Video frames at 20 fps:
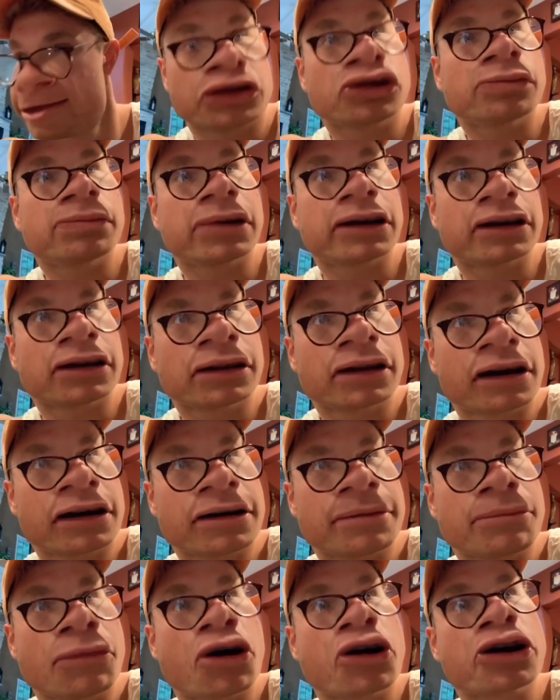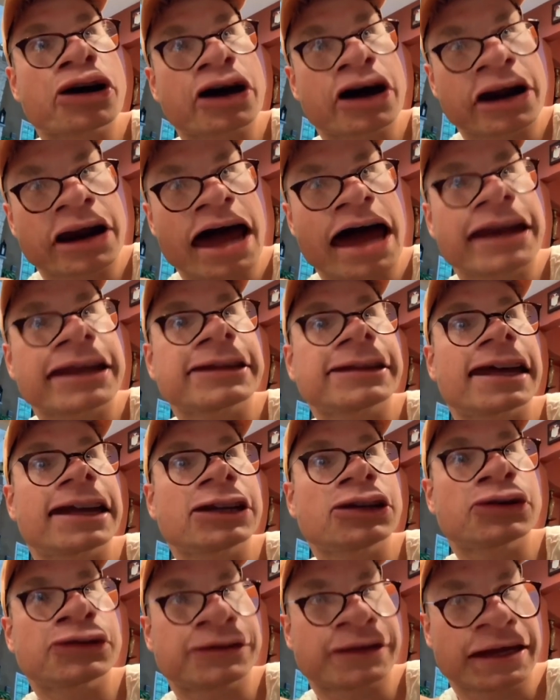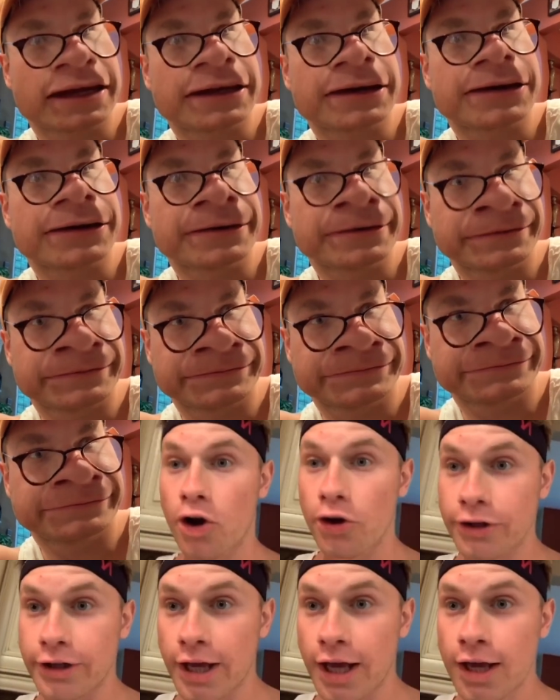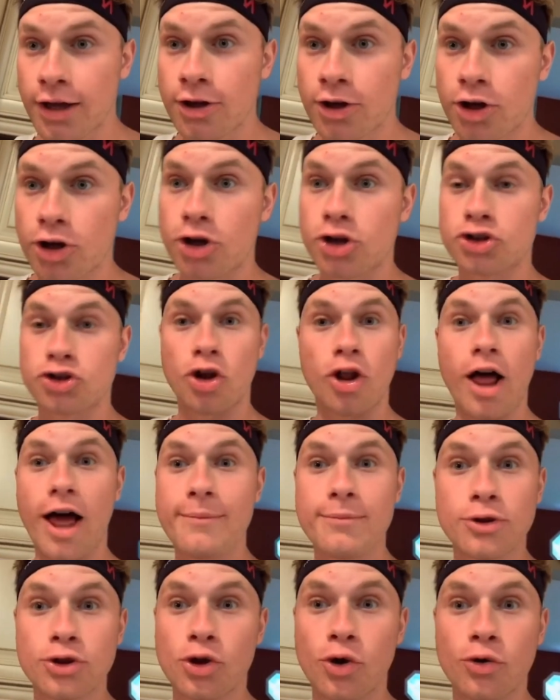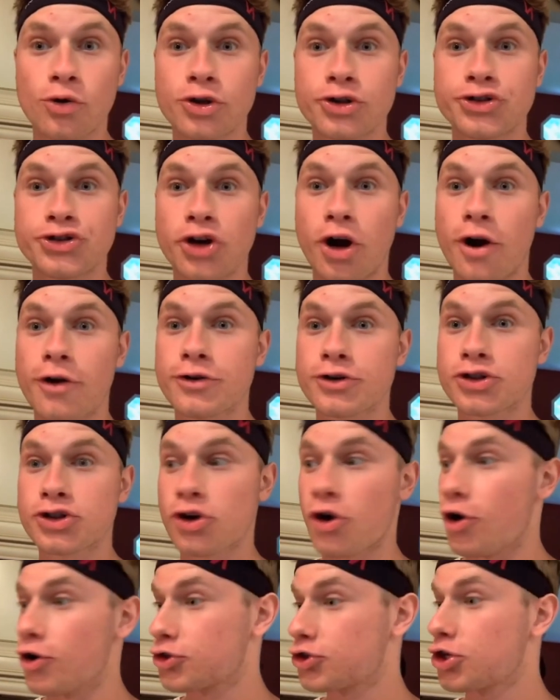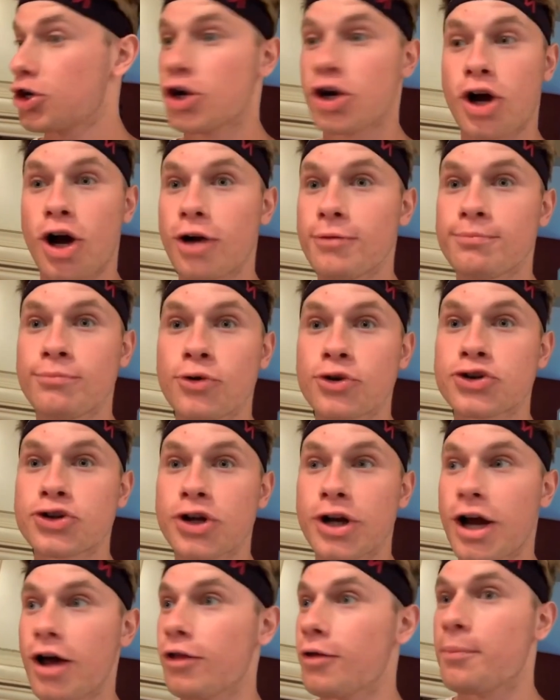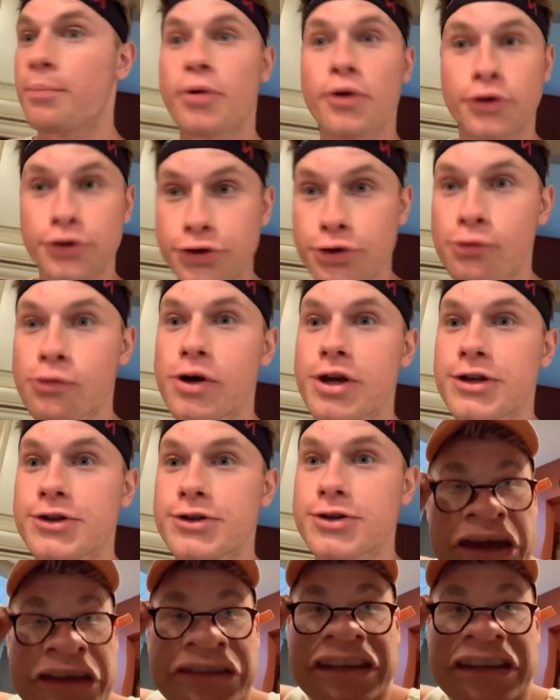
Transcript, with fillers: You've been learning more karate than you think. Oh yeah? Cause all I've been doing is jarring sauce, cutting mozzarella and pulling your weeds.